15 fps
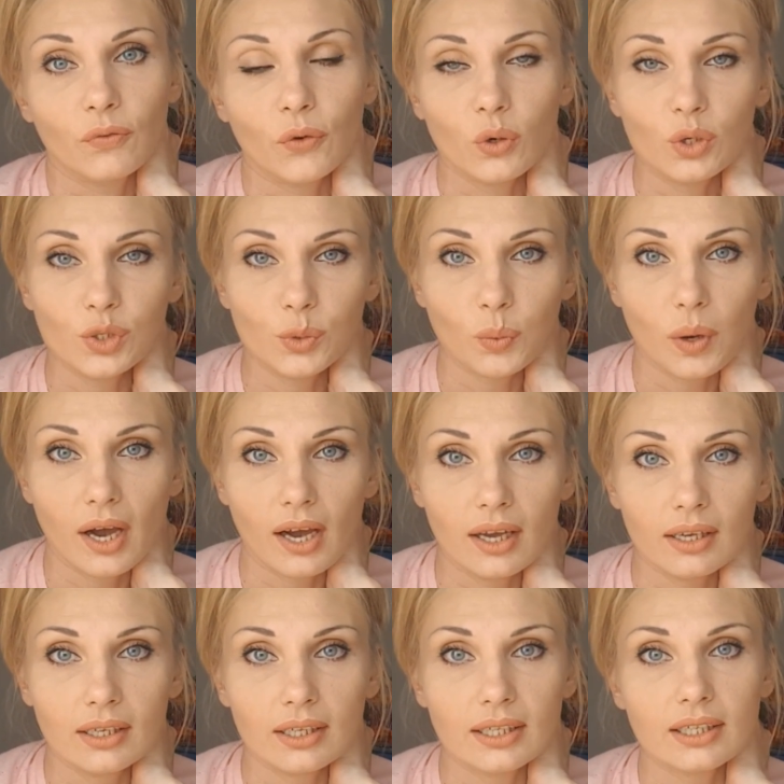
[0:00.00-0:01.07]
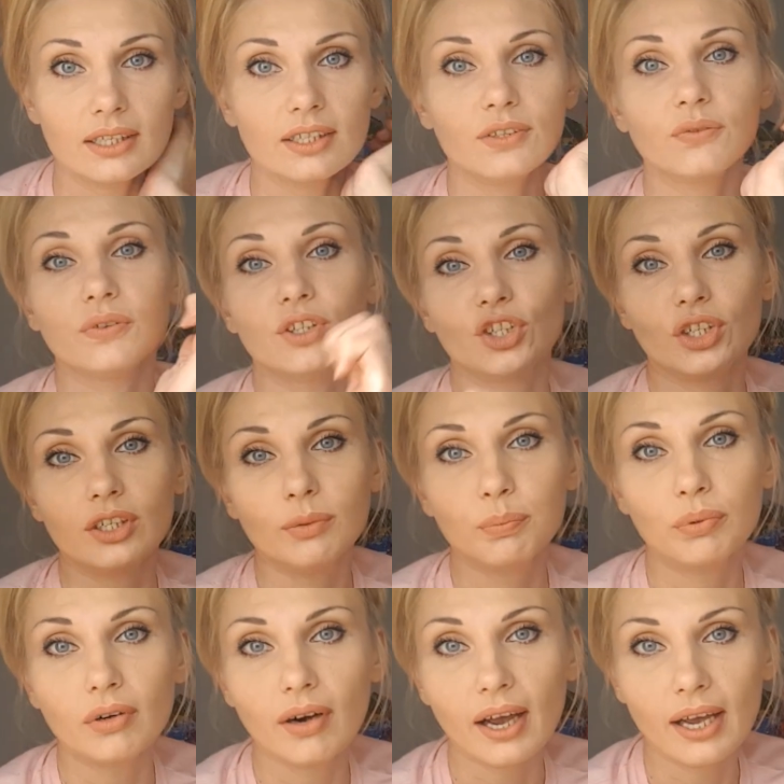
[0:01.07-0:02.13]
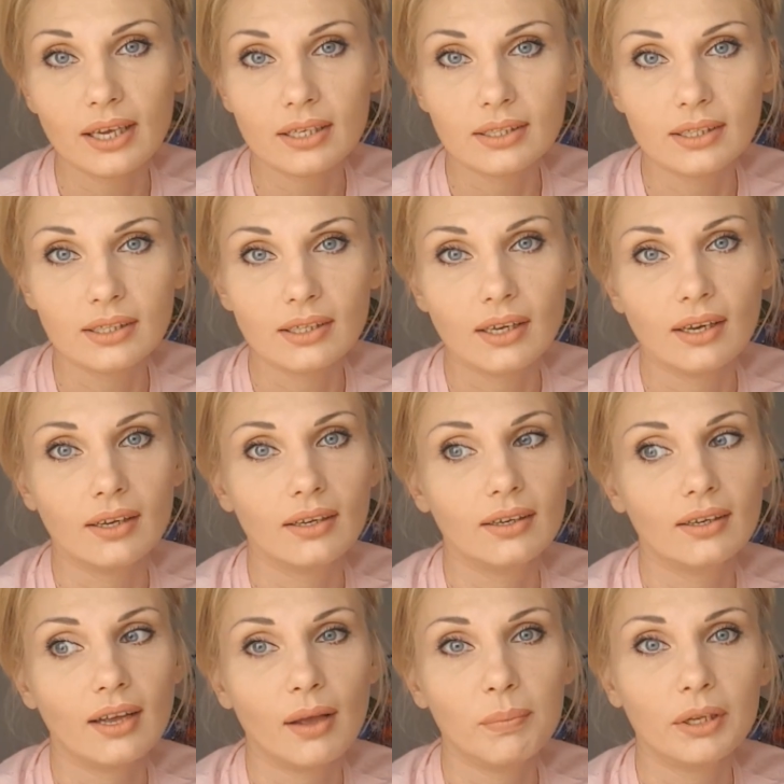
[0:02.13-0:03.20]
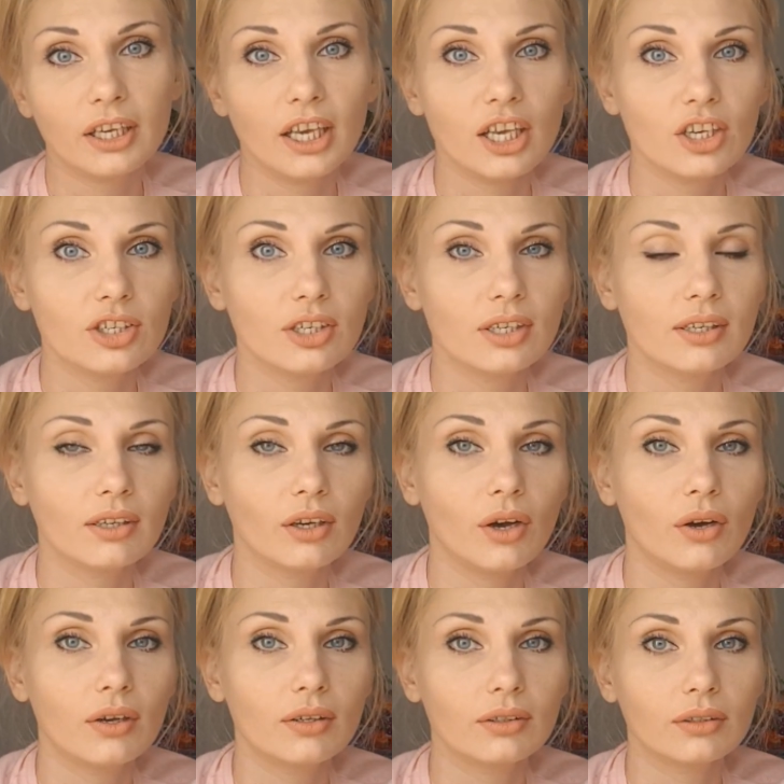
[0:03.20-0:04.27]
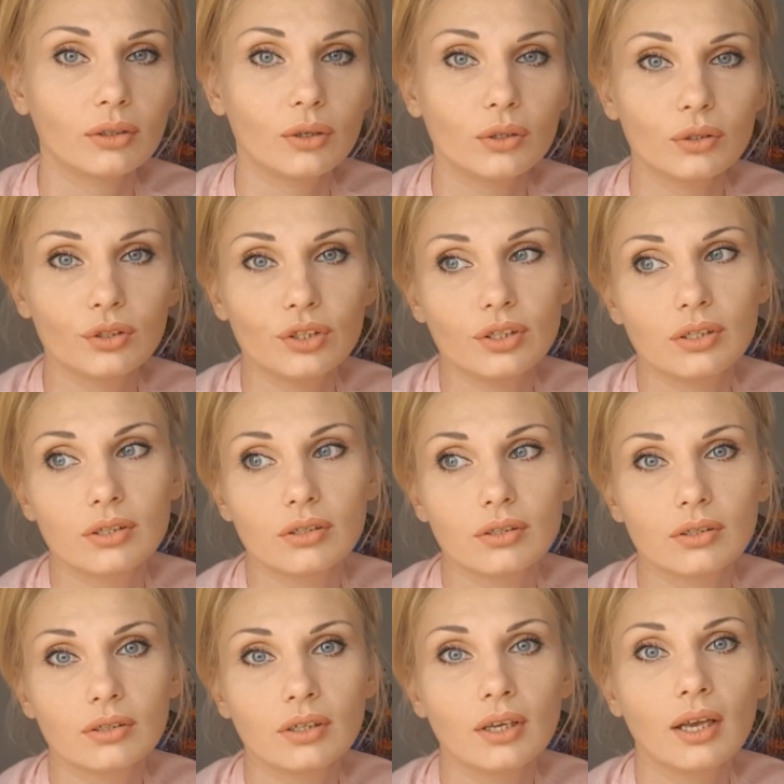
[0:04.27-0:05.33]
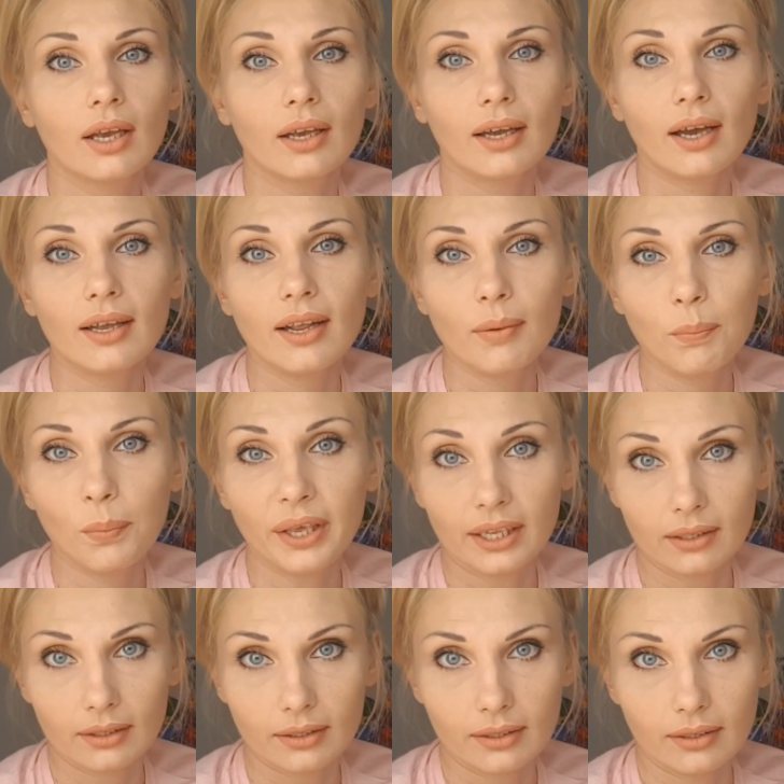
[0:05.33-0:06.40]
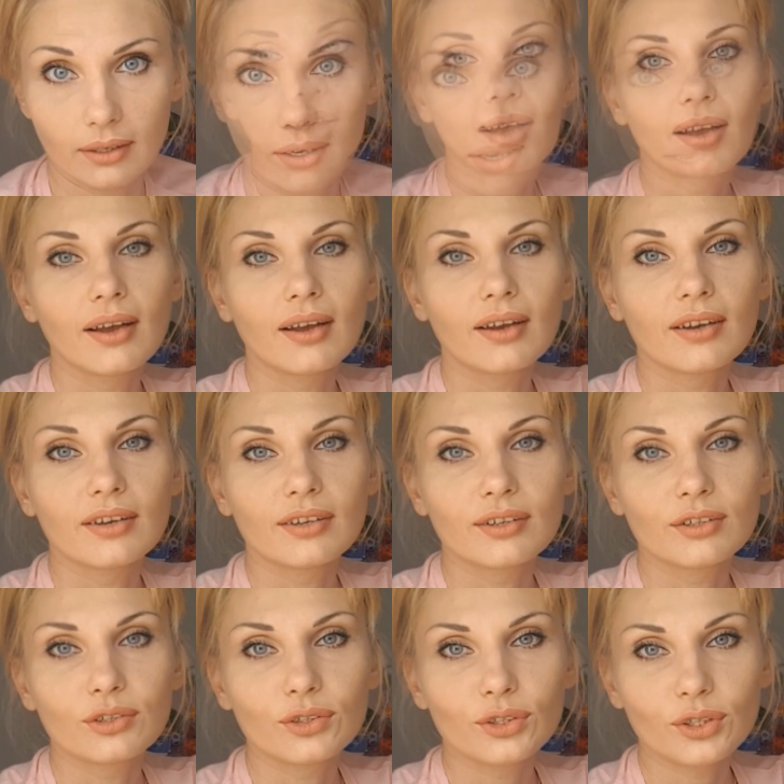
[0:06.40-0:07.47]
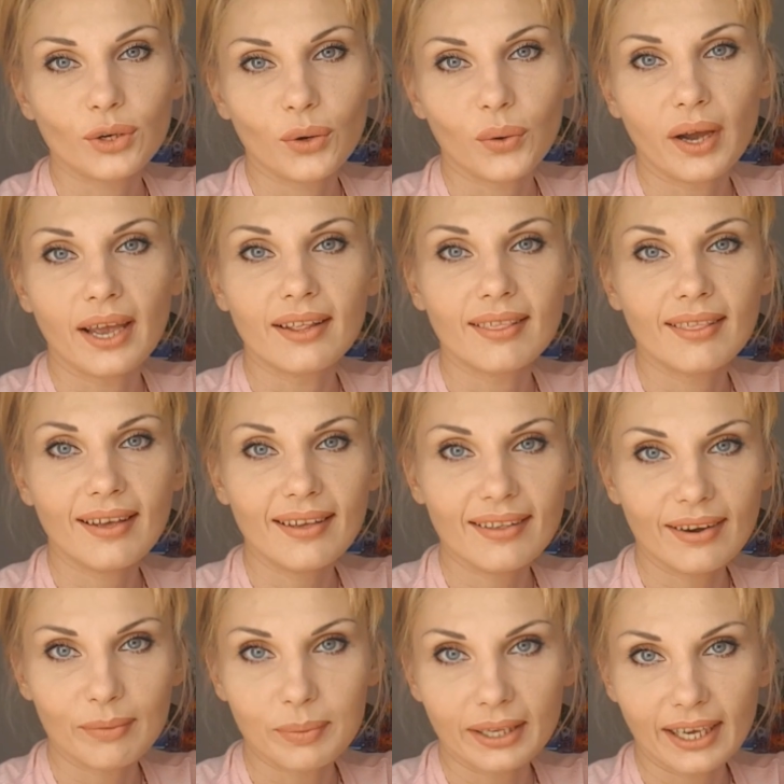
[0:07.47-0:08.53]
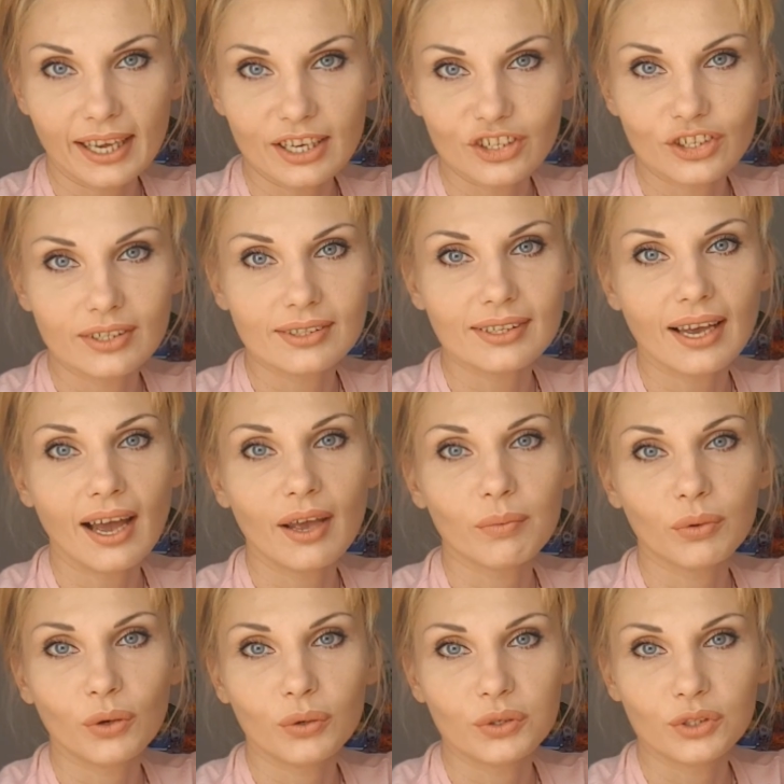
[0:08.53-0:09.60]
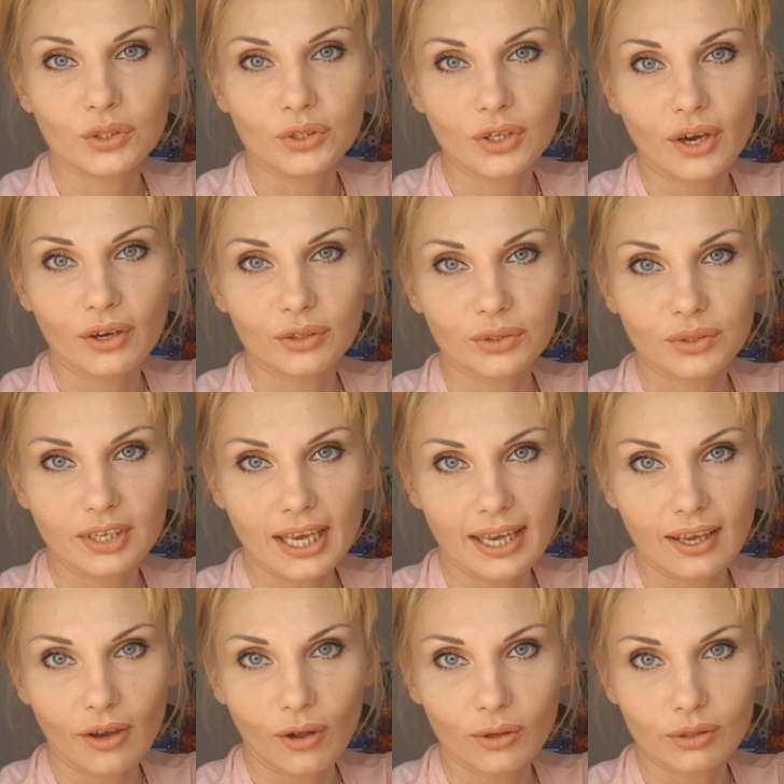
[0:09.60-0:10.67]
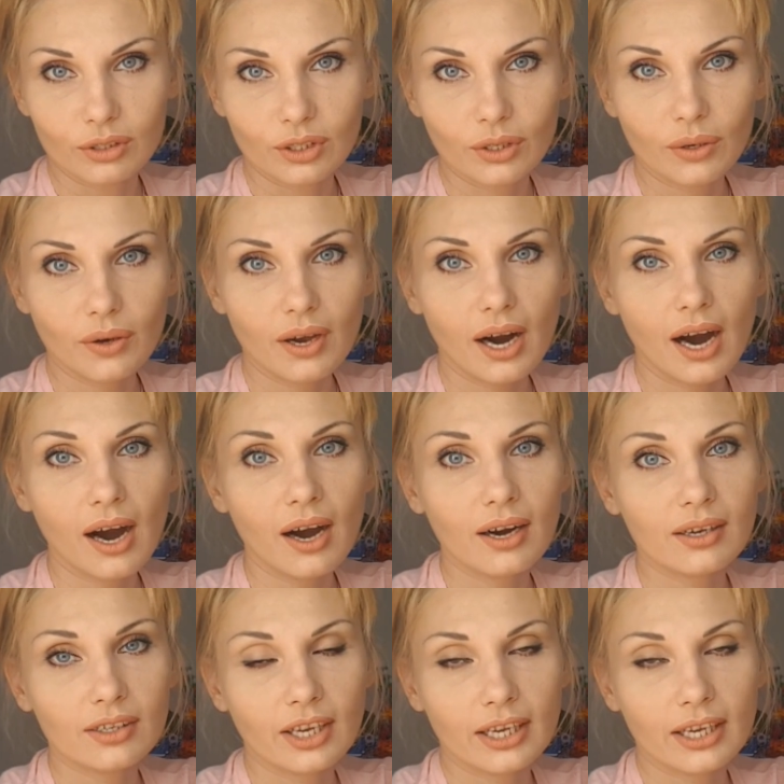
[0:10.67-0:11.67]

First one is Fisher Price uh, application called Code-a-pillar. So another applications I'm going to talk today also are